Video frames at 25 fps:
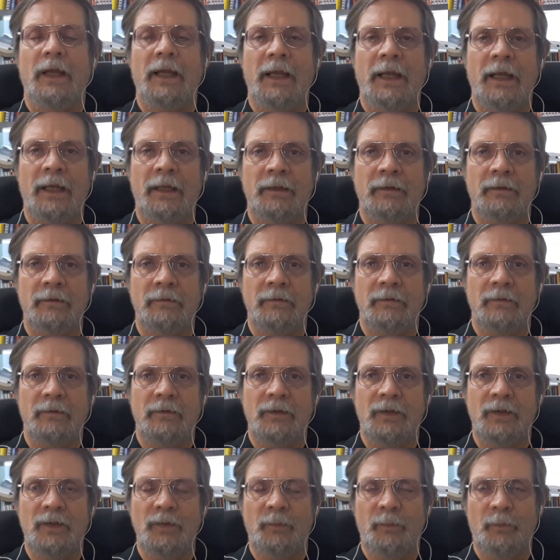and
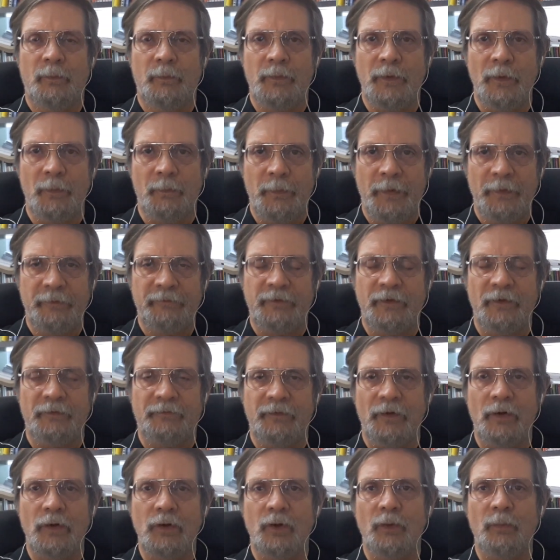the
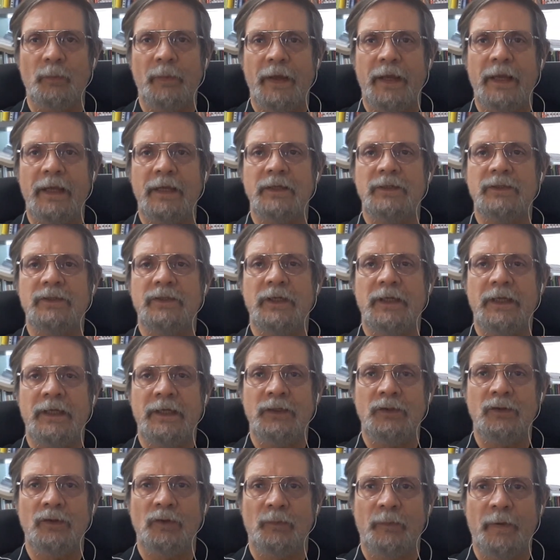photo page
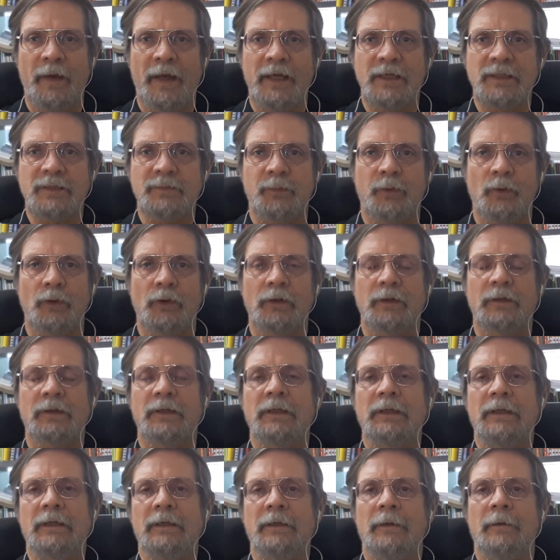in your passport,
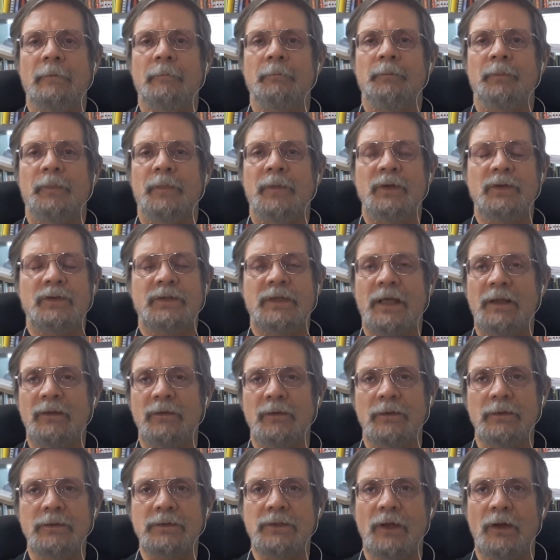you send
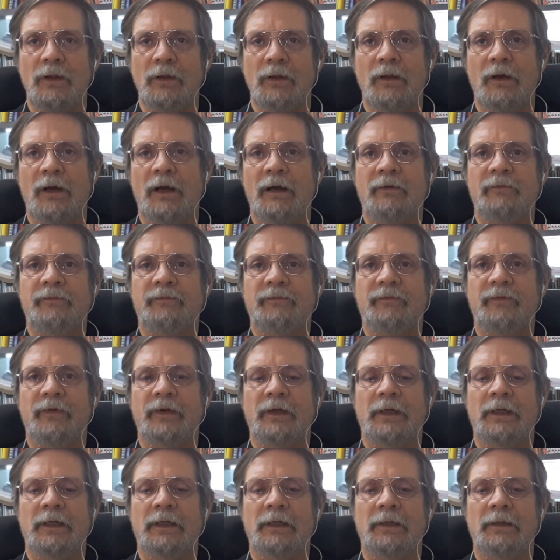those all off
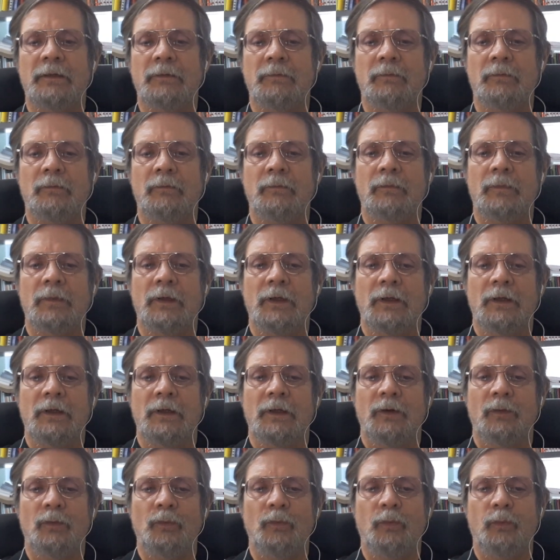
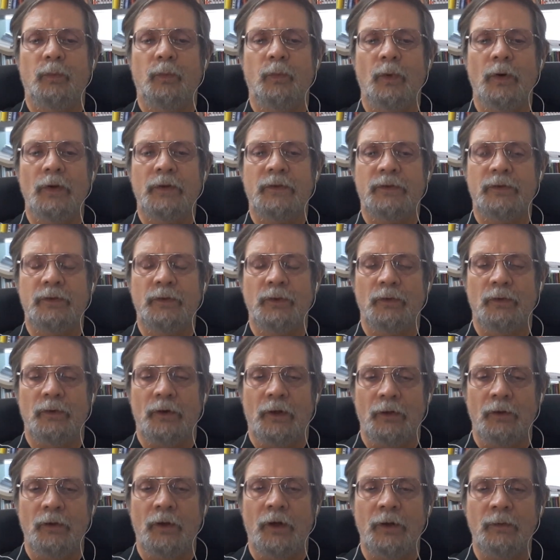
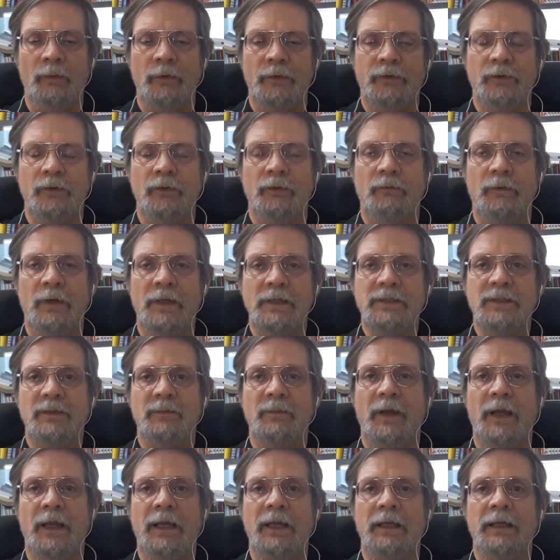along with your
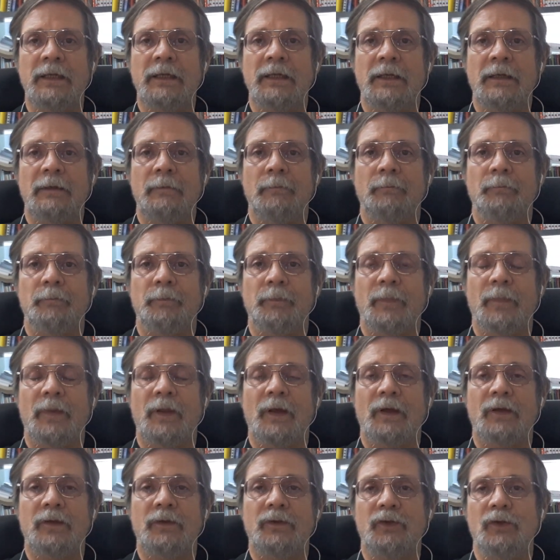resume.
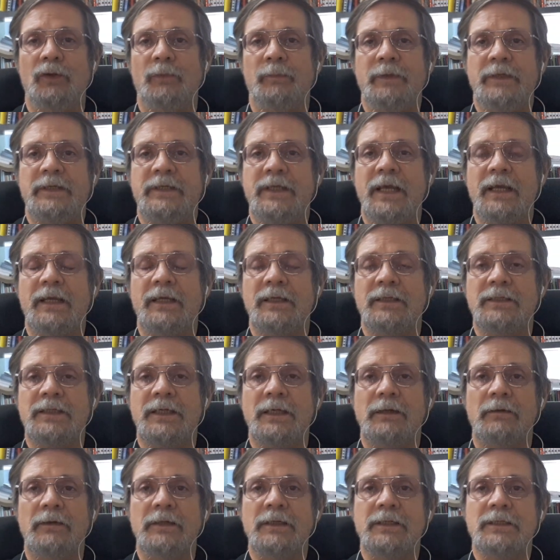You'll be taken
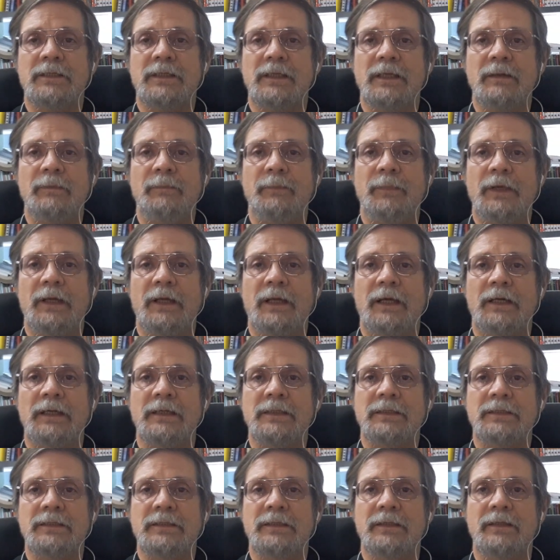seriously
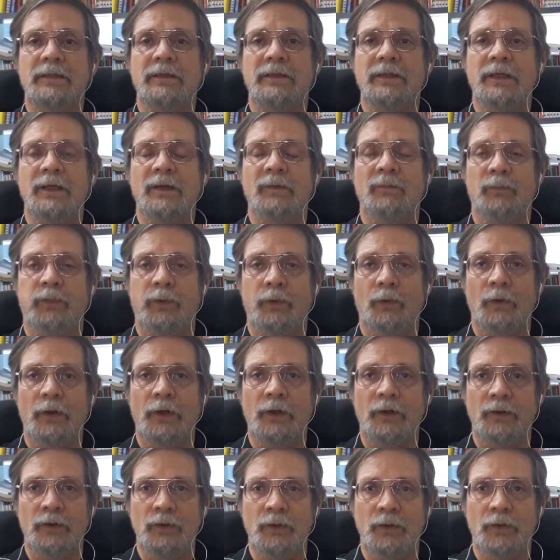because the
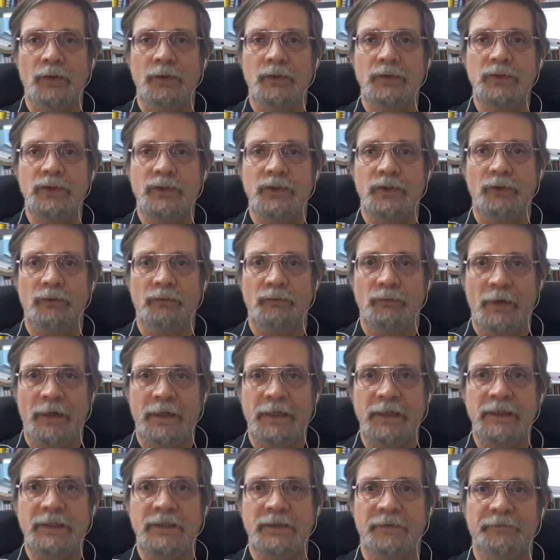employer knows you're
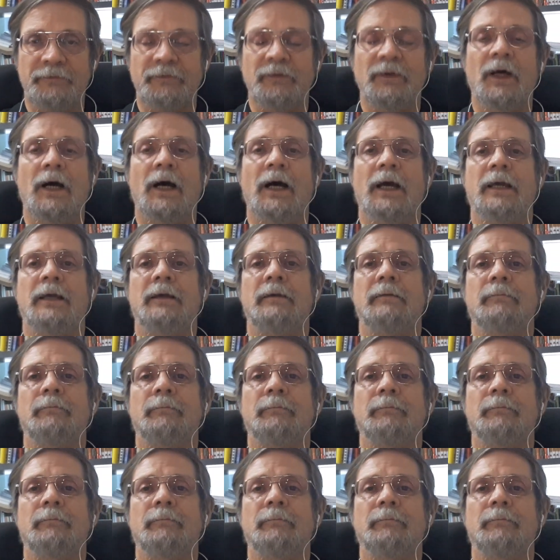ready to fly.